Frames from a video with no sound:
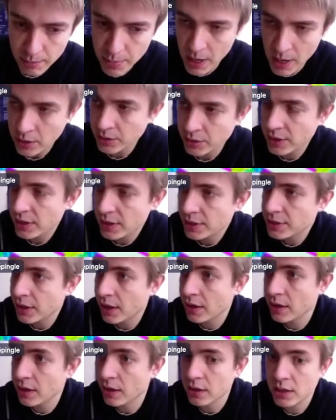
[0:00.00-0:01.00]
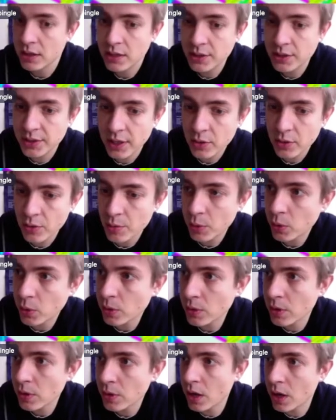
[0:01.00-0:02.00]
bounded,
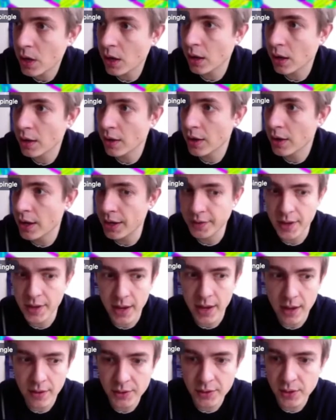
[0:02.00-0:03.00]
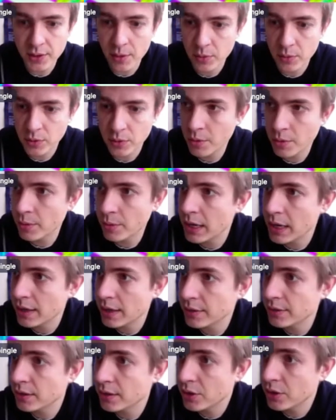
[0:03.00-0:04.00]
integrable, and I have some
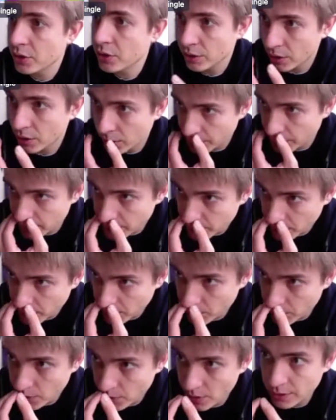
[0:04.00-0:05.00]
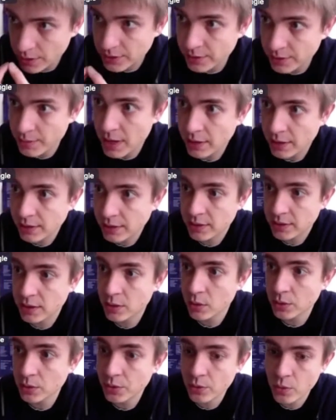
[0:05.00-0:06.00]
normalization condition where its mass is
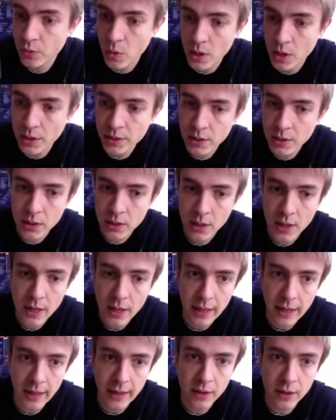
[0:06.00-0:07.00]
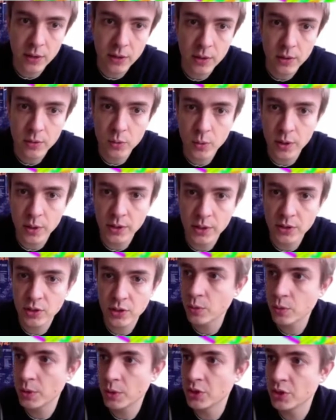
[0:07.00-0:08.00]
equal to 1,
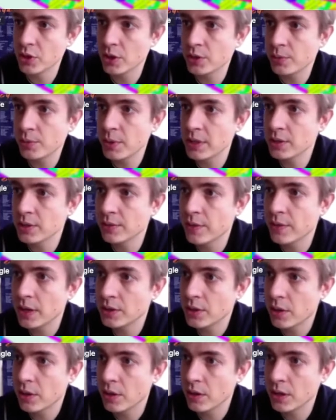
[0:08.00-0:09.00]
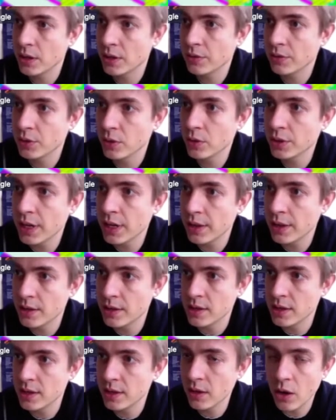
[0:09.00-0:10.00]
which just means that if you look at
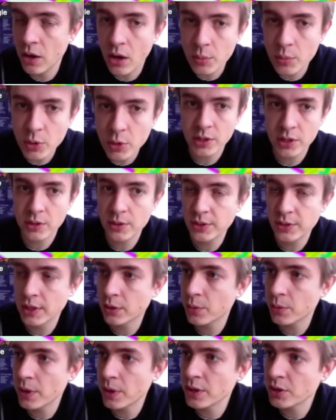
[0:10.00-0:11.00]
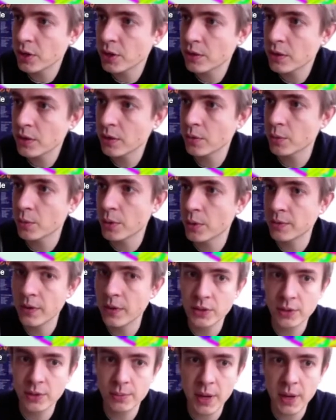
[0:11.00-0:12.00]
the homogeneous equation
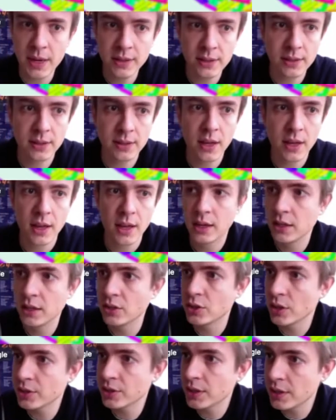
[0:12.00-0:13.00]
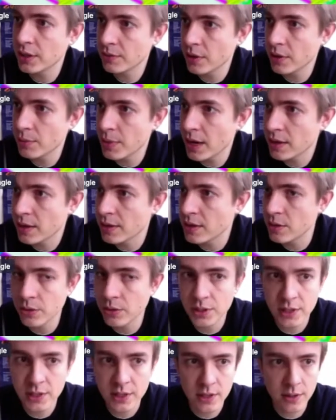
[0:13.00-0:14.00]
without space, it's just given by the
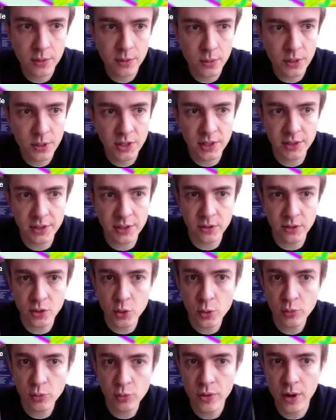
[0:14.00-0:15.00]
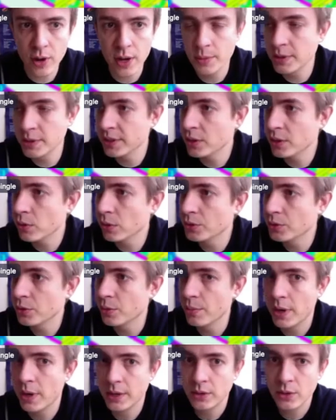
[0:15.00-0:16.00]
ODE, which is u prime is equal
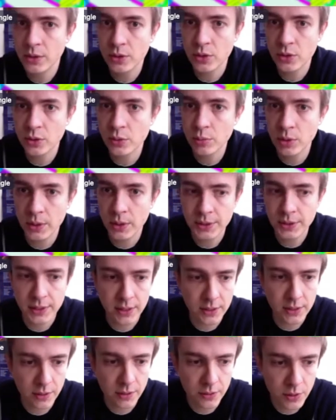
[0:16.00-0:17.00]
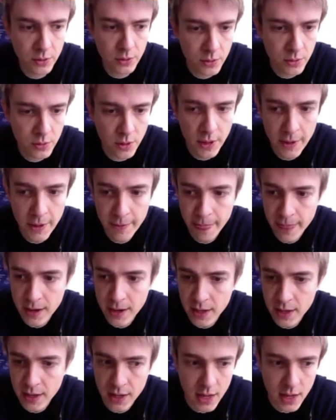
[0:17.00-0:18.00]
to minus u plus s of u.
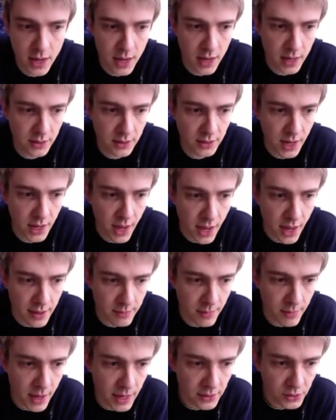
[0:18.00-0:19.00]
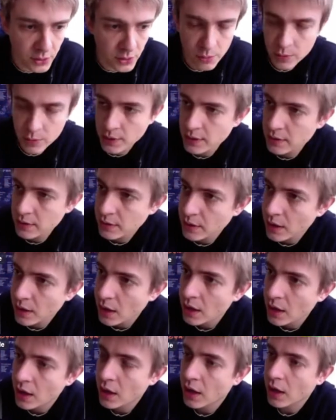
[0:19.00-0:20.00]
And I'm assuming
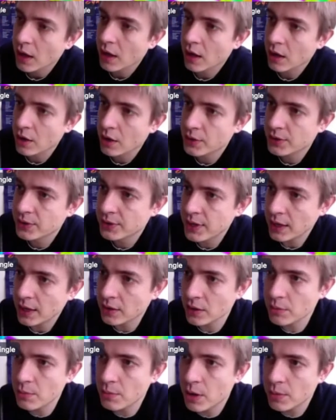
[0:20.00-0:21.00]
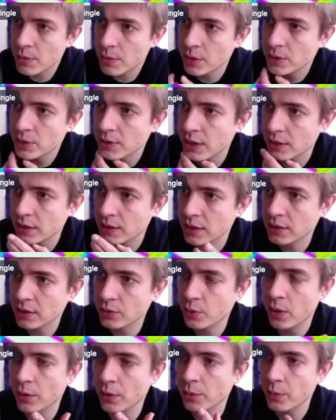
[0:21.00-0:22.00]
a second moment, and it
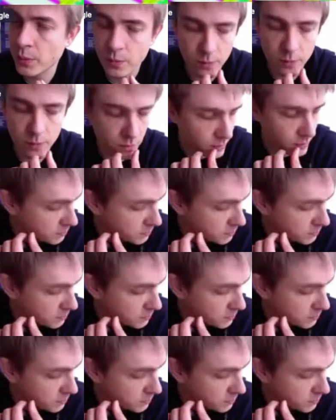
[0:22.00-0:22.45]
will